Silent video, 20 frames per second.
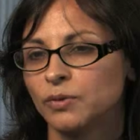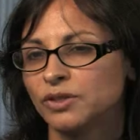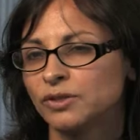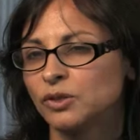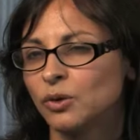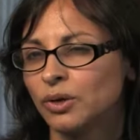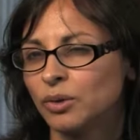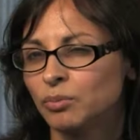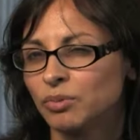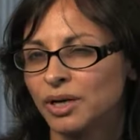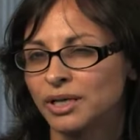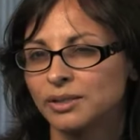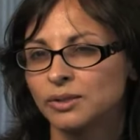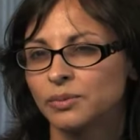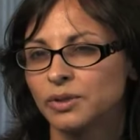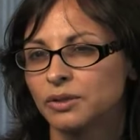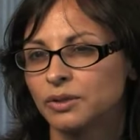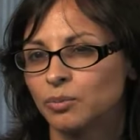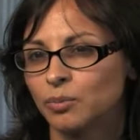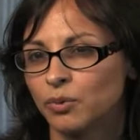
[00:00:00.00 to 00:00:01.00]
We were so
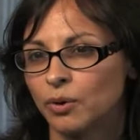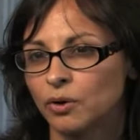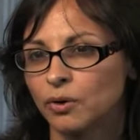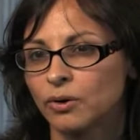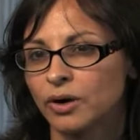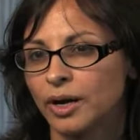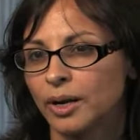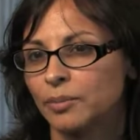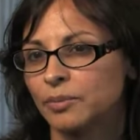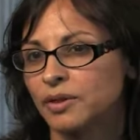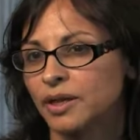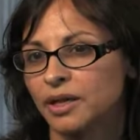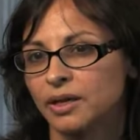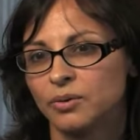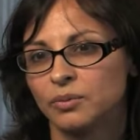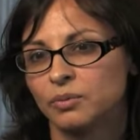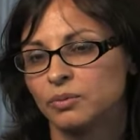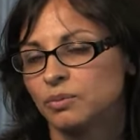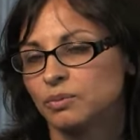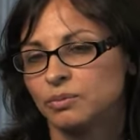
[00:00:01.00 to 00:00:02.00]
impressed with the program
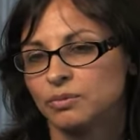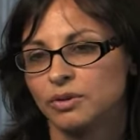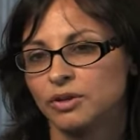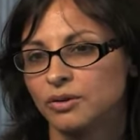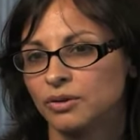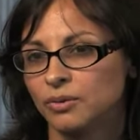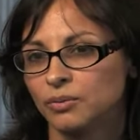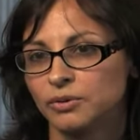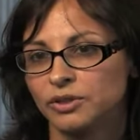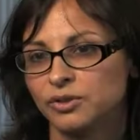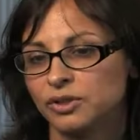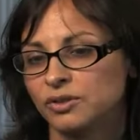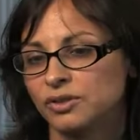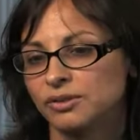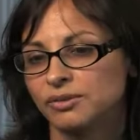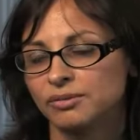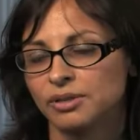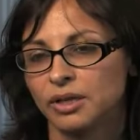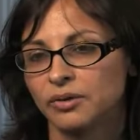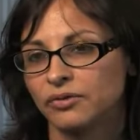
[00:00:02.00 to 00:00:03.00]
that, you know, we
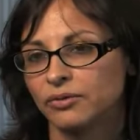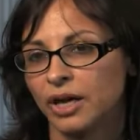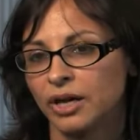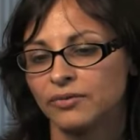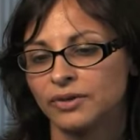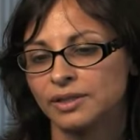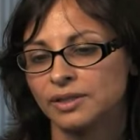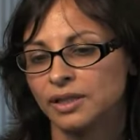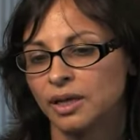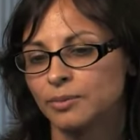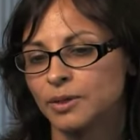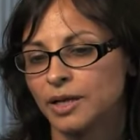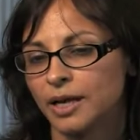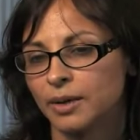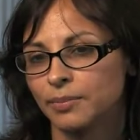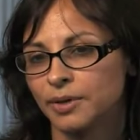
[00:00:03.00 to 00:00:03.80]
just haven't stopped